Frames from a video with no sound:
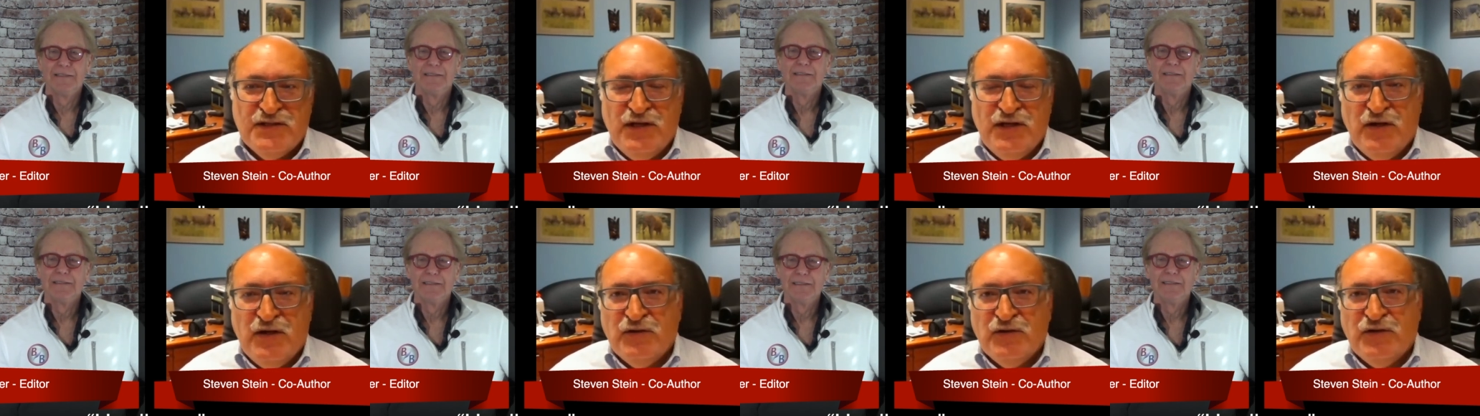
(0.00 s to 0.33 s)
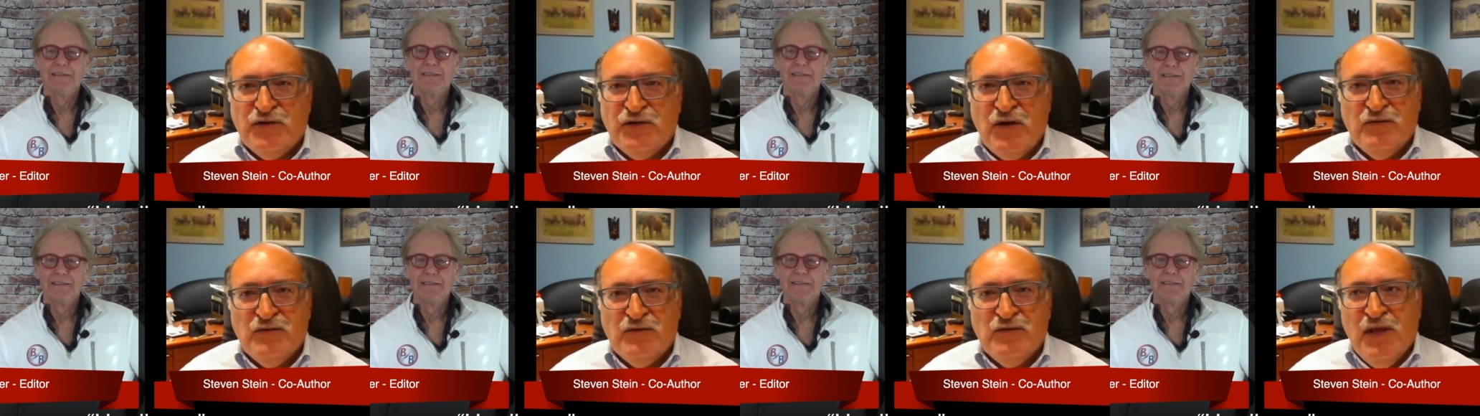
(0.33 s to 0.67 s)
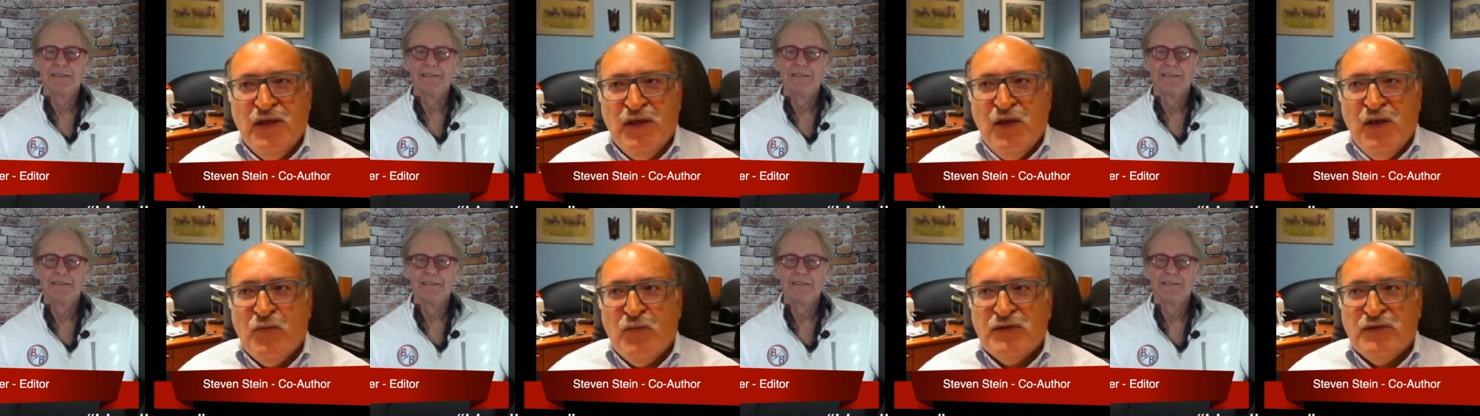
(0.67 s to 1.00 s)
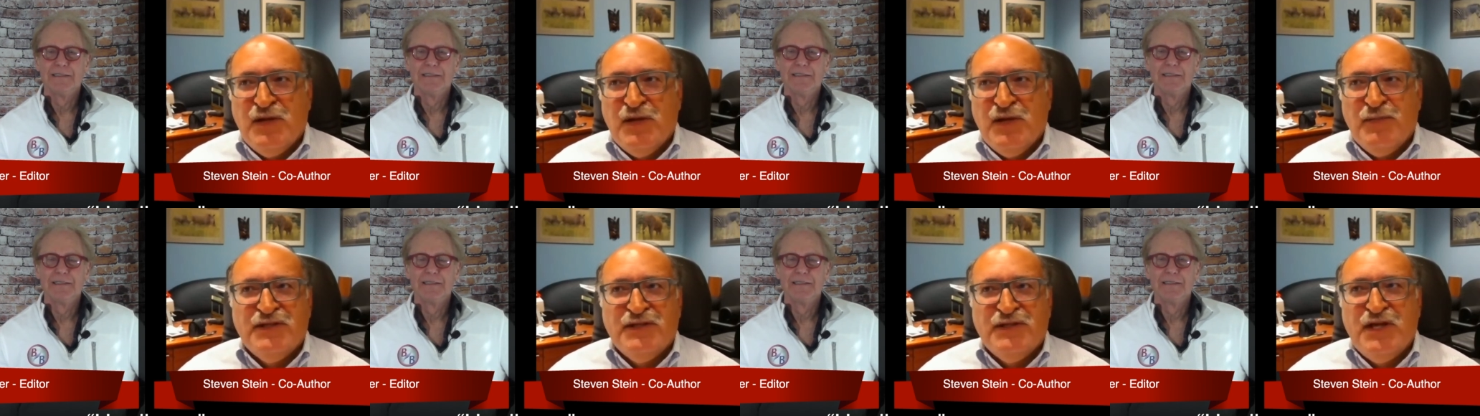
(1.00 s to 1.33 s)
Speaker 1: You know, don't, when
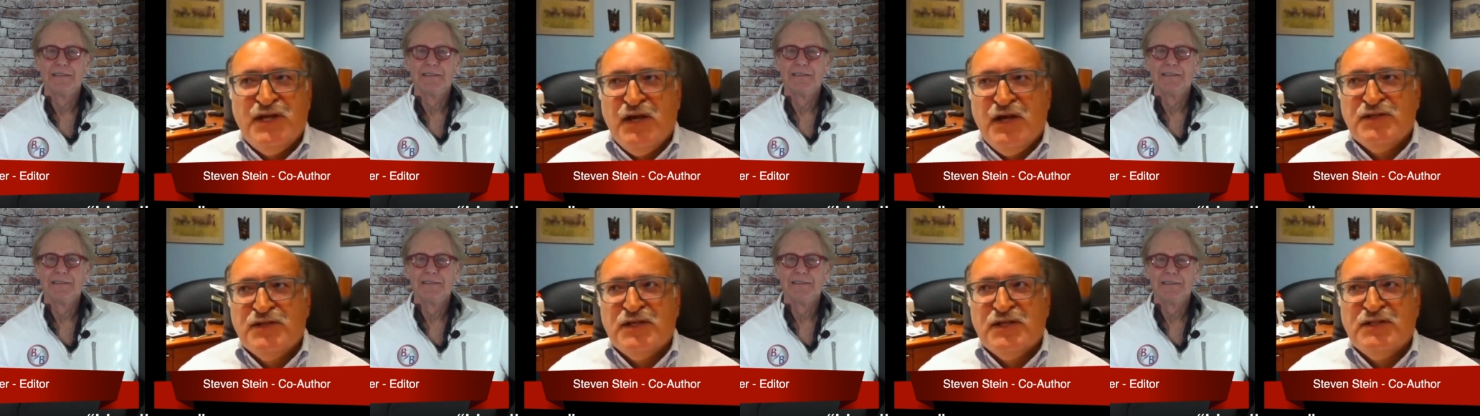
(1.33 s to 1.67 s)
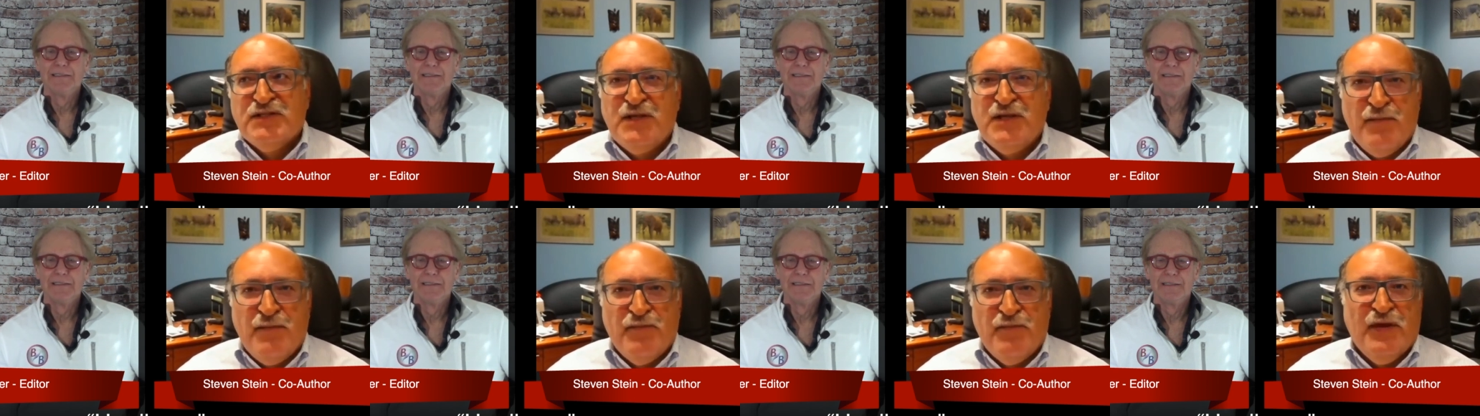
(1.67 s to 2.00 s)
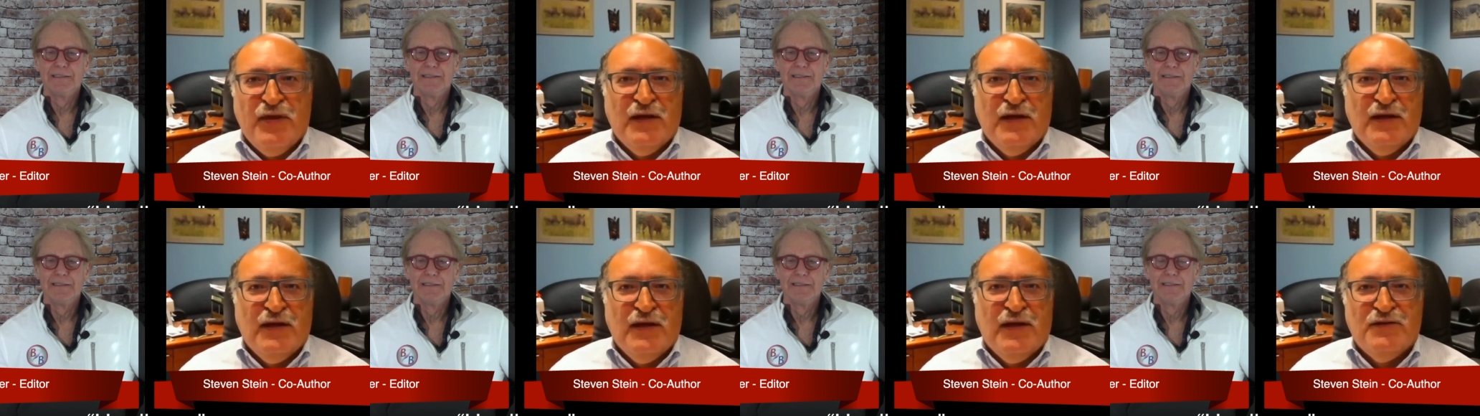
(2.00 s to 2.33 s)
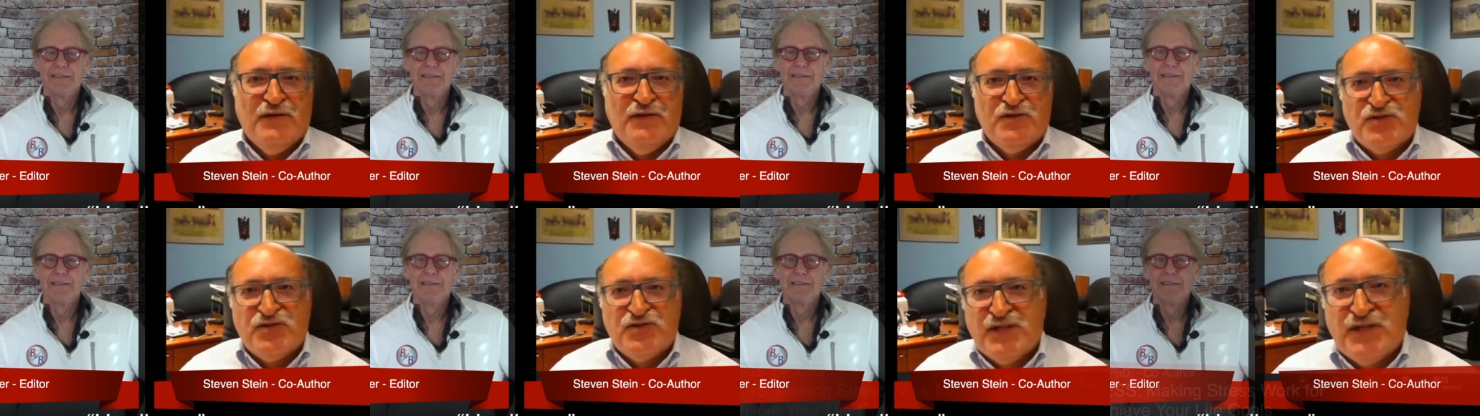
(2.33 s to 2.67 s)
someone tells you something and you're